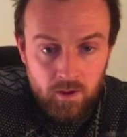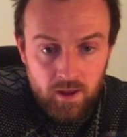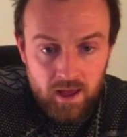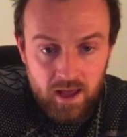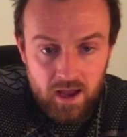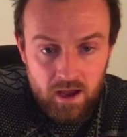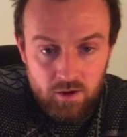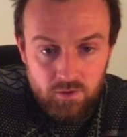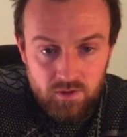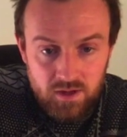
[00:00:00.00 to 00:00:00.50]

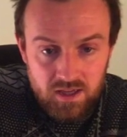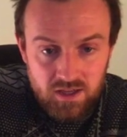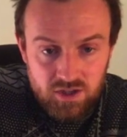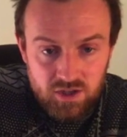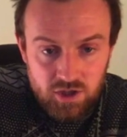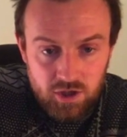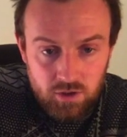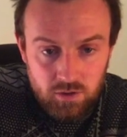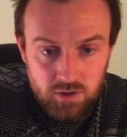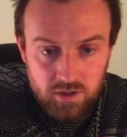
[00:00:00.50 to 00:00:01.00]
how these
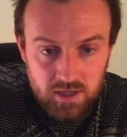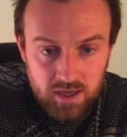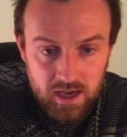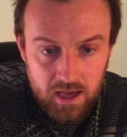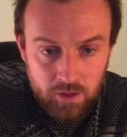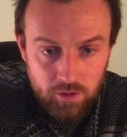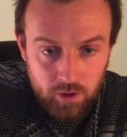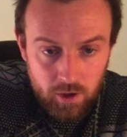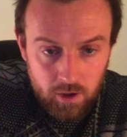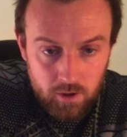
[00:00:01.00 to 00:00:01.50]
two
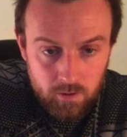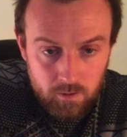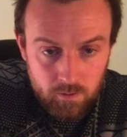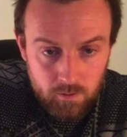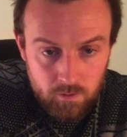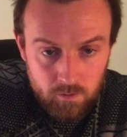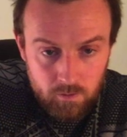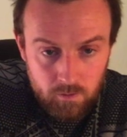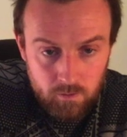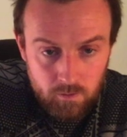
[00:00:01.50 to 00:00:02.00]
together
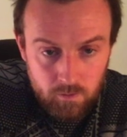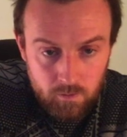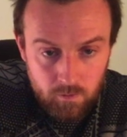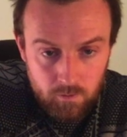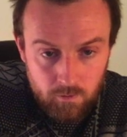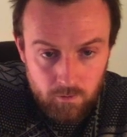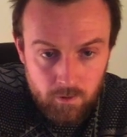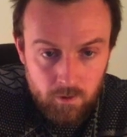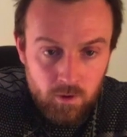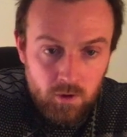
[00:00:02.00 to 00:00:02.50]

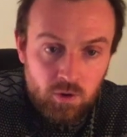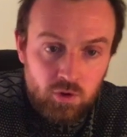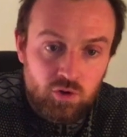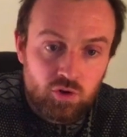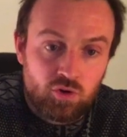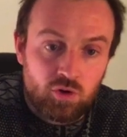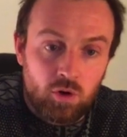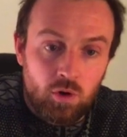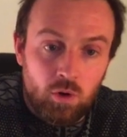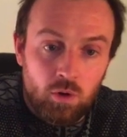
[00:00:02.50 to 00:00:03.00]

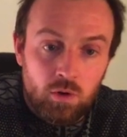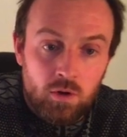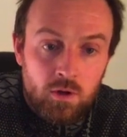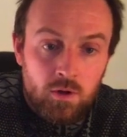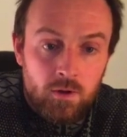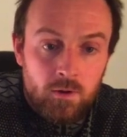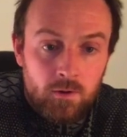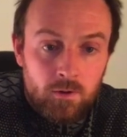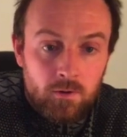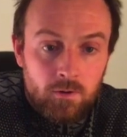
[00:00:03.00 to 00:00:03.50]
control
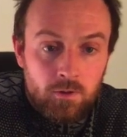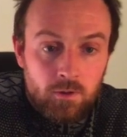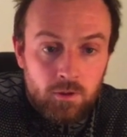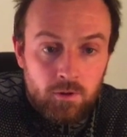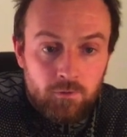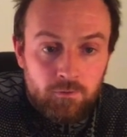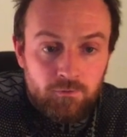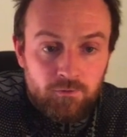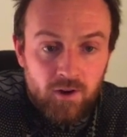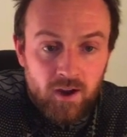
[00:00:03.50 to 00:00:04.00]

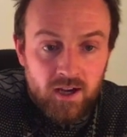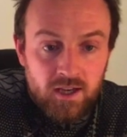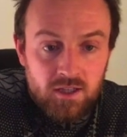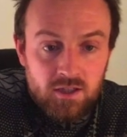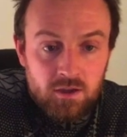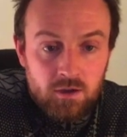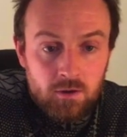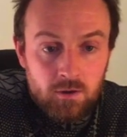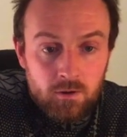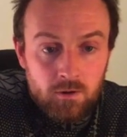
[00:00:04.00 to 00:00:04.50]
the fight